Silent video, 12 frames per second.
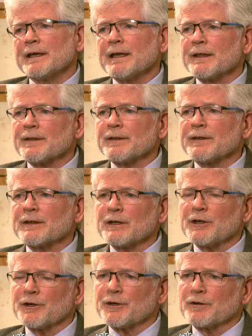in the
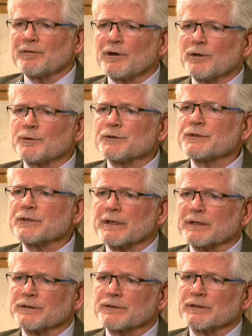year of
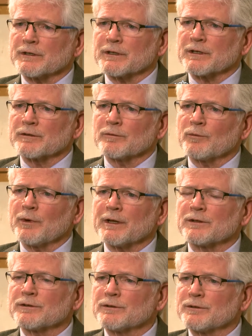'06 and
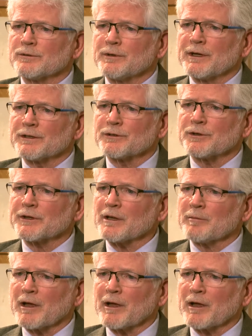went to Turkey.